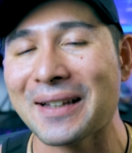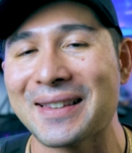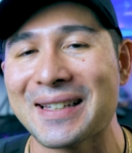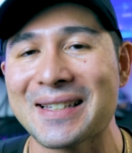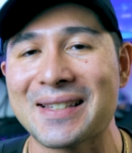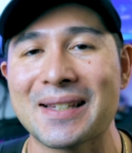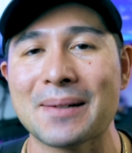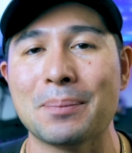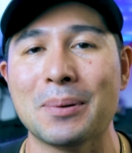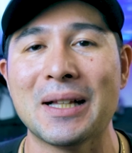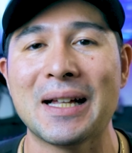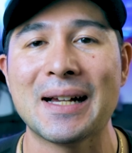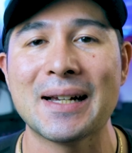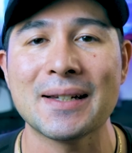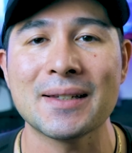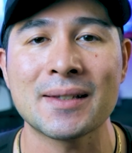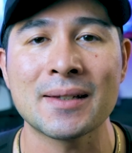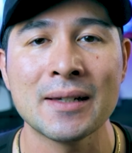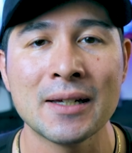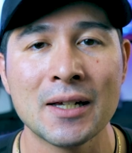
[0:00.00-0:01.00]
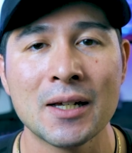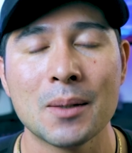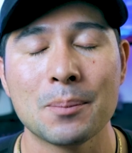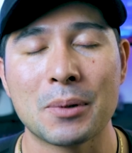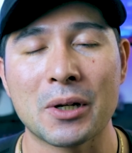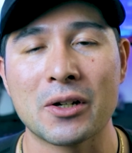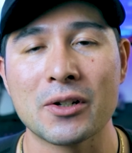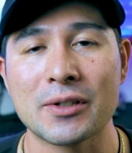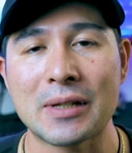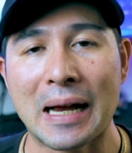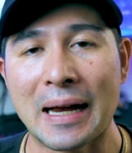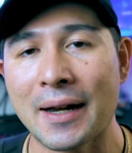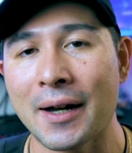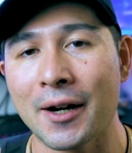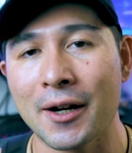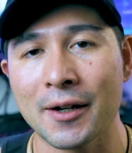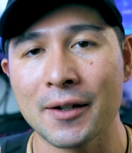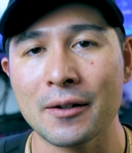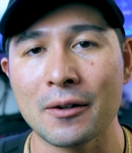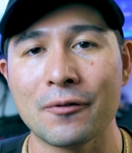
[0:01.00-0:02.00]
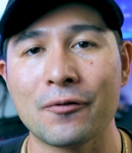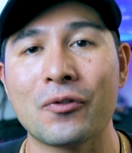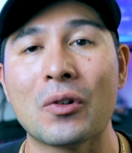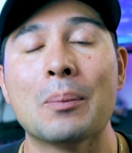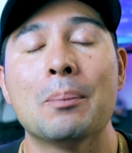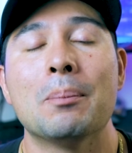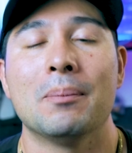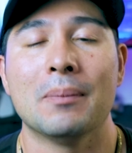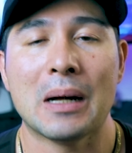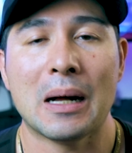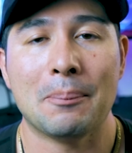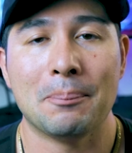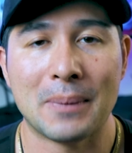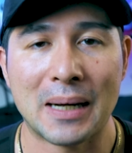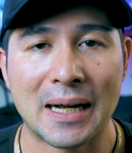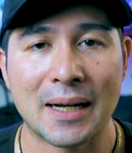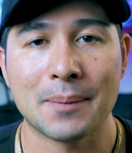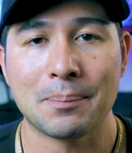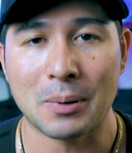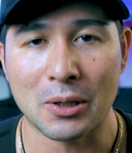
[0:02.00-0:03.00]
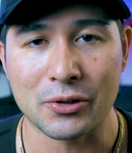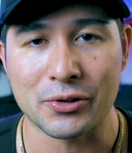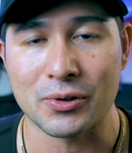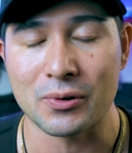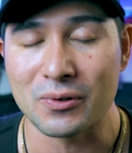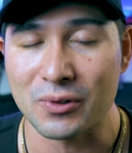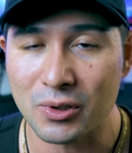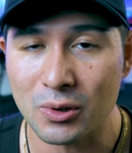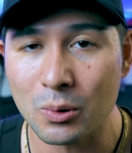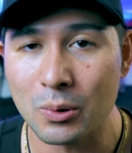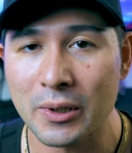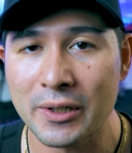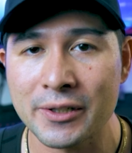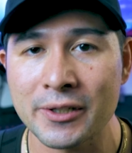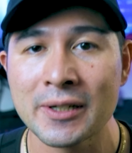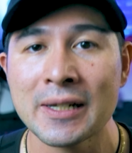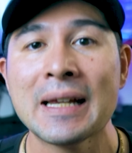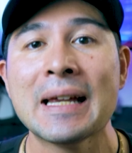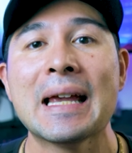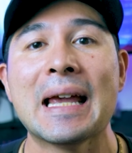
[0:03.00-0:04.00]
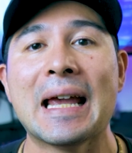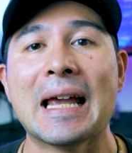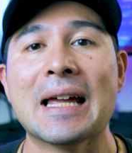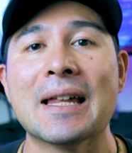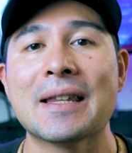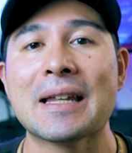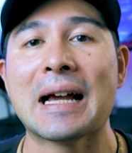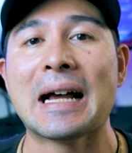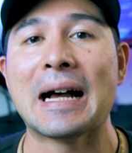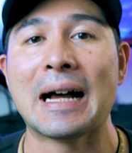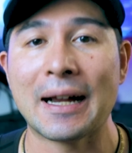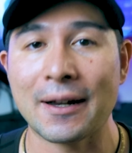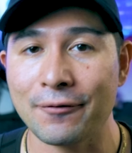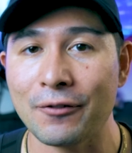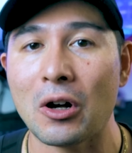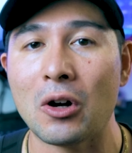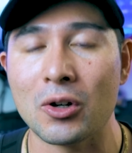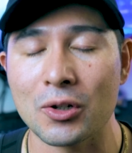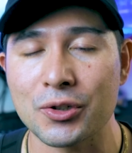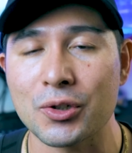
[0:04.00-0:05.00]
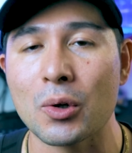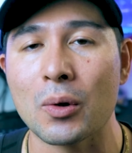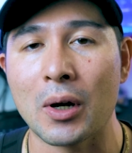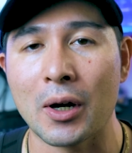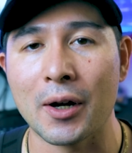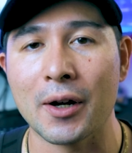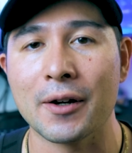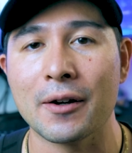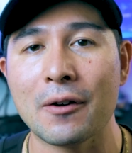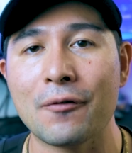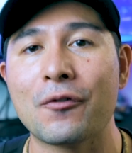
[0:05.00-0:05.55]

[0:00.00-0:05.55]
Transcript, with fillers: the supplies because I heard from my personal source, and I've also heard